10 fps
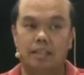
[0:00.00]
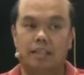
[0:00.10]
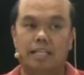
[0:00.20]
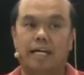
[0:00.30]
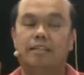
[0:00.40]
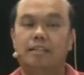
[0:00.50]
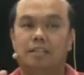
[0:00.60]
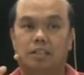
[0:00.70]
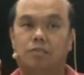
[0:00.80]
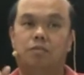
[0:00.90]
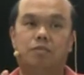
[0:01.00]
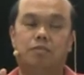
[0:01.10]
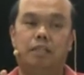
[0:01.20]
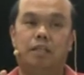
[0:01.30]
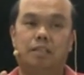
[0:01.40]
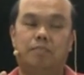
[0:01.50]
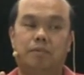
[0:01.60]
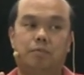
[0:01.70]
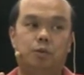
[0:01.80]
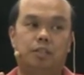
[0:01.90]
Okay, so we got some
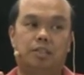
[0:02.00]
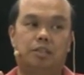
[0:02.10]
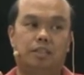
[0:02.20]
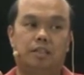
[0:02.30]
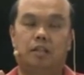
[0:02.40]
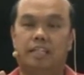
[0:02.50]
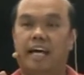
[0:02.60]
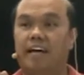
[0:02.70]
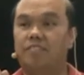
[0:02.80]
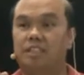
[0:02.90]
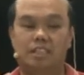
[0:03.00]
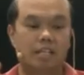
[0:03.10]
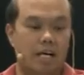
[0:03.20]
people who are interested on canvas.